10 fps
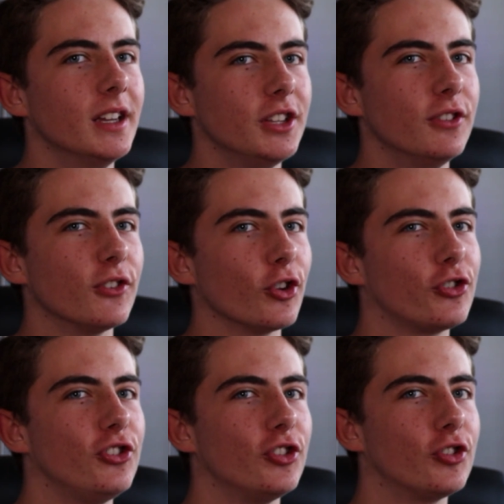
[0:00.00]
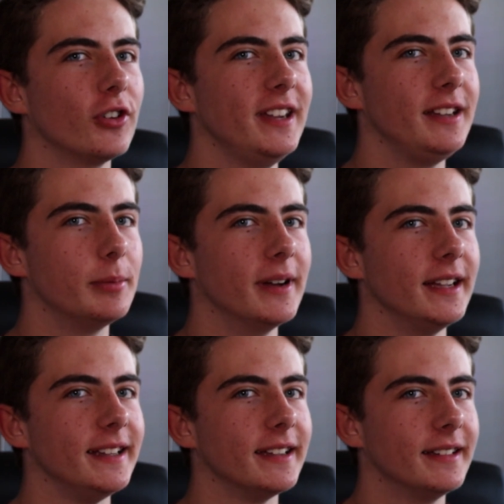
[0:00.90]
You've lost your streak,
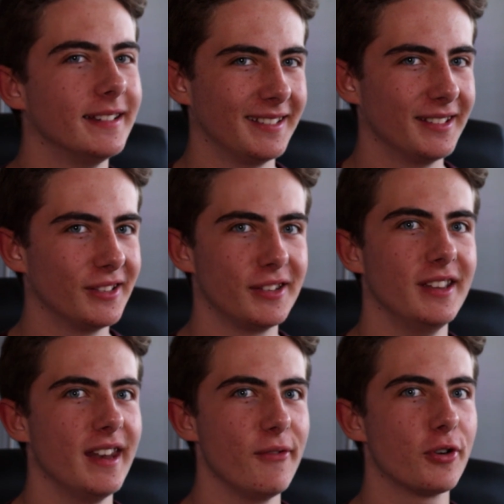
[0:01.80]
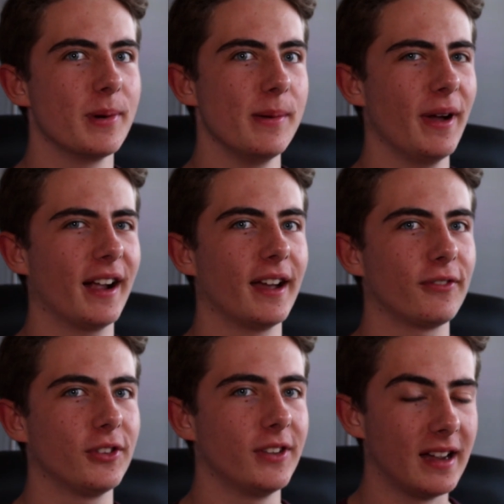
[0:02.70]
mate. You're never coming back
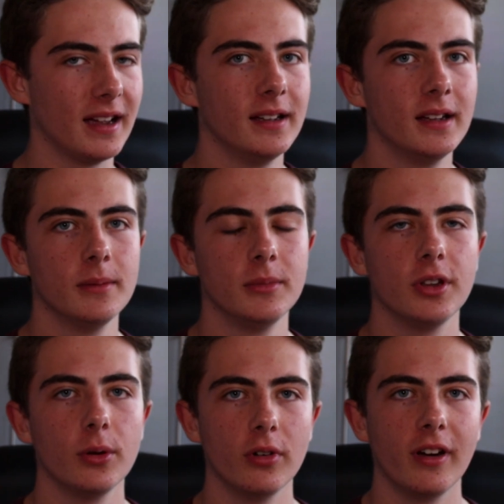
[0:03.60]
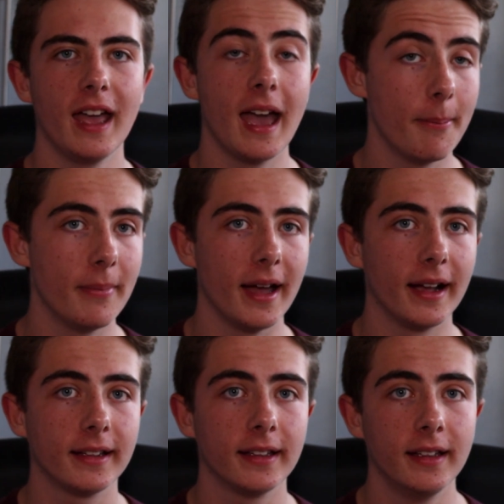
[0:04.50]
after that, but don't worry, I am
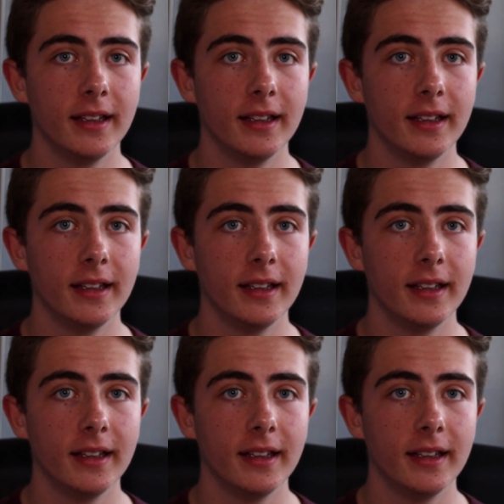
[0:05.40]
back,